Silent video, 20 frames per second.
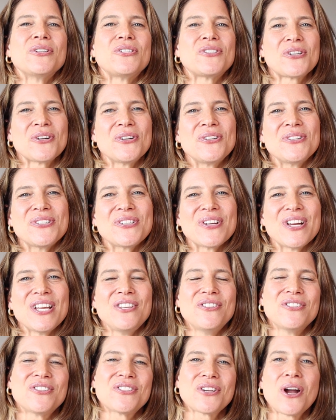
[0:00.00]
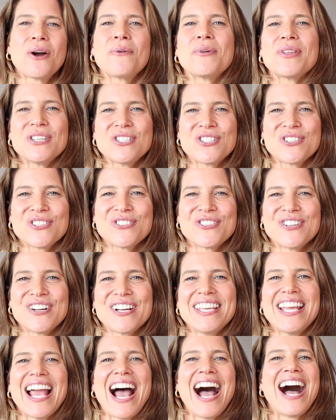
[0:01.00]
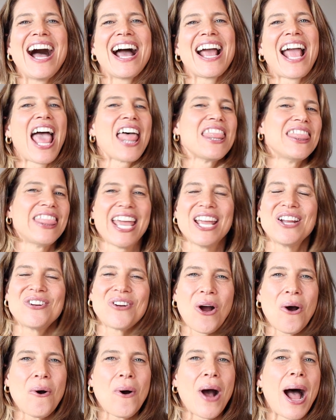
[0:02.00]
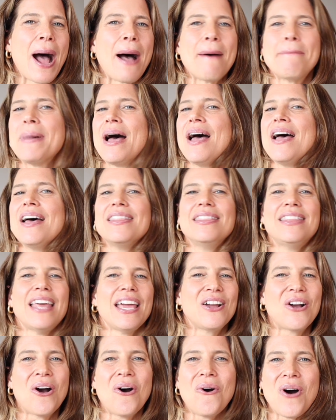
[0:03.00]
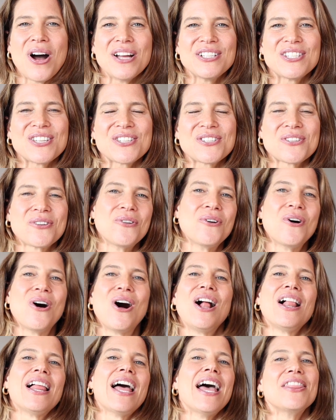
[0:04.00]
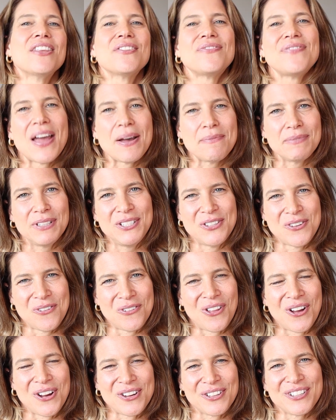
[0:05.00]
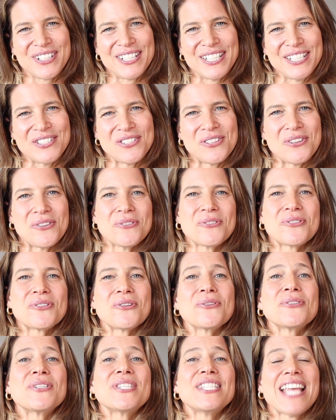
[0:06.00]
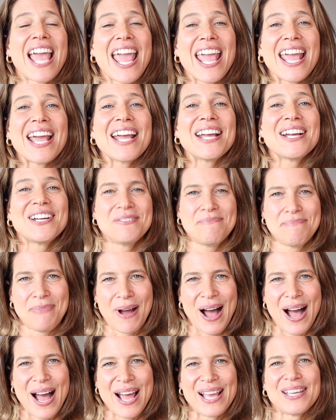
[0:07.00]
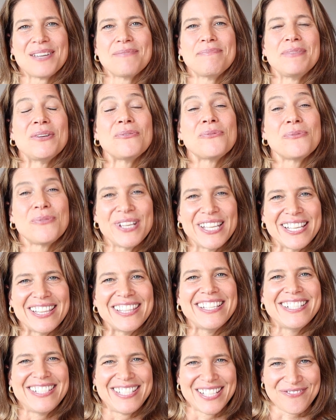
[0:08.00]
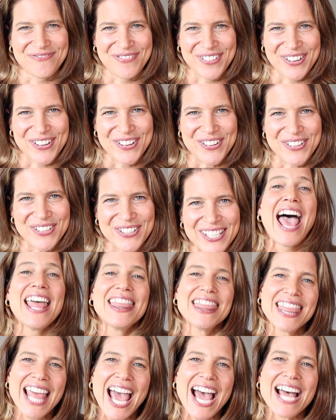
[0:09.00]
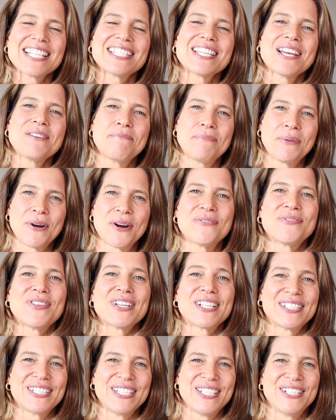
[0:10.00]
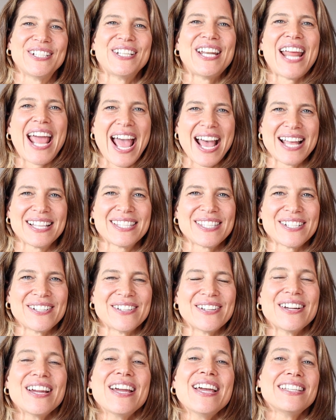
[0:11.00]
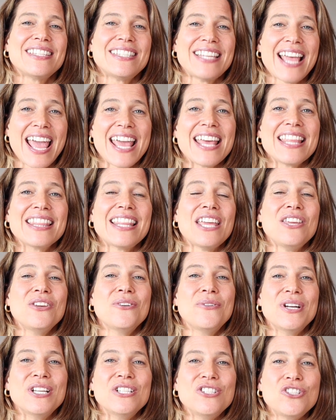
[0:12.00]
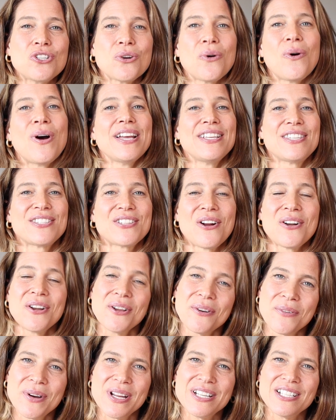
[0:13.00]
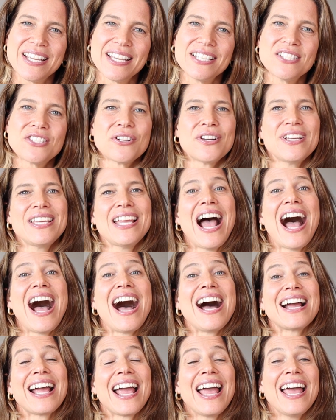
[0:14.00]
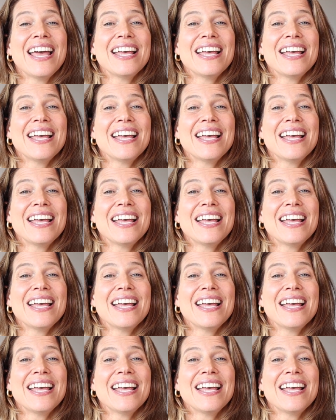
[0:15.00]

the children, you start when the children are young, they grow up, they go on to school, and the family no longer needs you. So saying goodbye can be really difficult. And that's a perfectly good answer. Saying that you enjoy starting when kids are young,